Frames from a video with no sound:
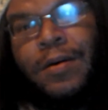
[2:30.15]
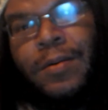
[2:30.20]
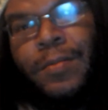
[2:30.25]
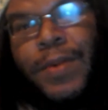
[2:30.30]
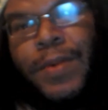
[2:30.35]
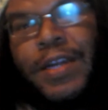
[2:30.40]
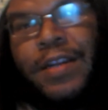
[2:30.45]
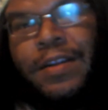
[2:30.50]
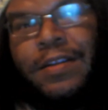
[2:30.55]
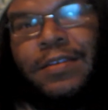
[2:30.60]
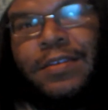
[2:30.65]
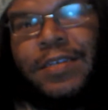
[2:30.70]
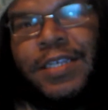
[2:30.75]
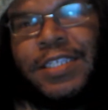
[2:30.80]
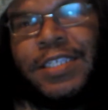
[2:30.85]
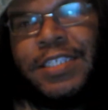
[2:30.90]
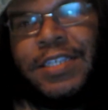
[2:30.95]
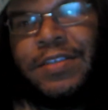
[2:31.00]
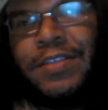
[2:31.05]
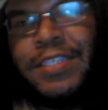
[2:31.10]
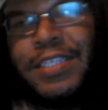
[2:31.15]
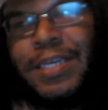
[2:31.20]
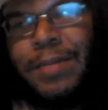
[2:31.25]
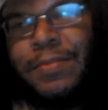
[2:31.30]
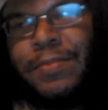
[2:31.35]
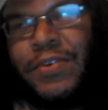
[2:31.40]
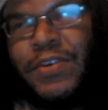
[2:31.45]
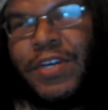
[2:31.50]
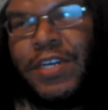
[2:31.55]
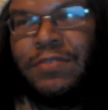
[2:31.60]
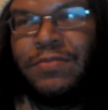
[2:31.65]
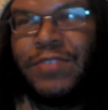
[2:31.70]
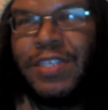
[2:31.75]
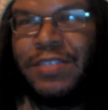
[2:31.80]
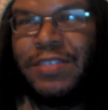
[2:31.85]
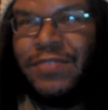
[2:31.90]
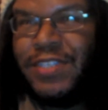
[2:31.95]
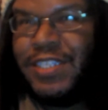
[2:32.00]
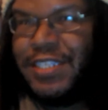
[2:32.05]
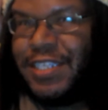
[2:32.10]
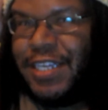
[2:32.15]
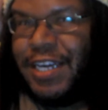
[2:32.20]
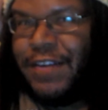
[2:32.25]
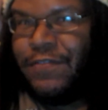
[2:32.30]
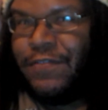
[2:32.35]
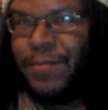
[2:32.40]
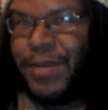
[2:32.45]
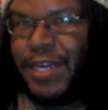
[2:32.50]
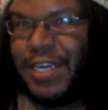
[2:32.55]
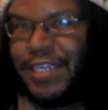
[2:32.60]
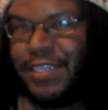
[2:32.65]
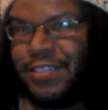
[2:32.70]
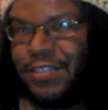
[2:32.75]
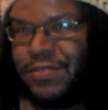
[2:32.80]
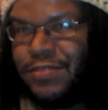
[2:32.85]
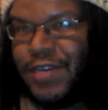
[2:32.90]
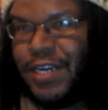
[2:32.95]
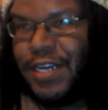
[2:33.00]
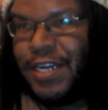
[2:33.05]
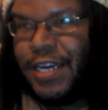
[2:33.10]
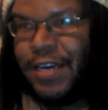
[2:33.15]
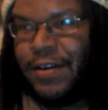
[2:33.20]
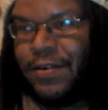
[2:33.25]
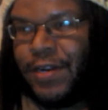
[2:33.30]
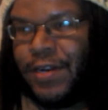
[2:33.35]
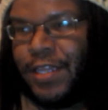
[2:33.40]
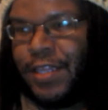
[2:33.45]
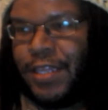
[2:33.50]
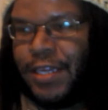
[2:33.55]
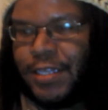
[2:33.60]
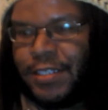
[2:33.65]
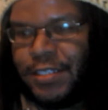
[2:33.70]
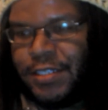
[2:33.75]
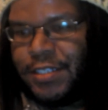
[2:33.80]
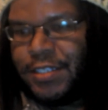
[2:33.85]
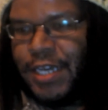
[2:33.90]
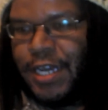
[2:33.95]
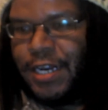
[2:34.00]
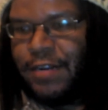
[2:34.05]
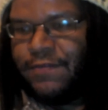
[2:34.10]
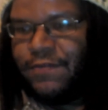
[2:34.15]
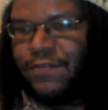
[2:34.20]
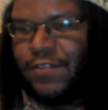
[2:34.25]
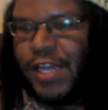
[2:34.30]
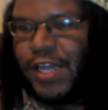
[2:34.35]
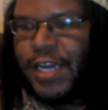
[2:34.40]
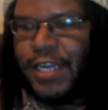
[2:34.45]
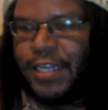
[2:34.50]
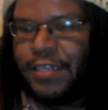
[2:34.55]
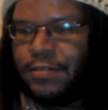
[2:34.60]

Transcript: but considering the time of year, I don't need it really to cover my ears right now, and I think it's just kind of light,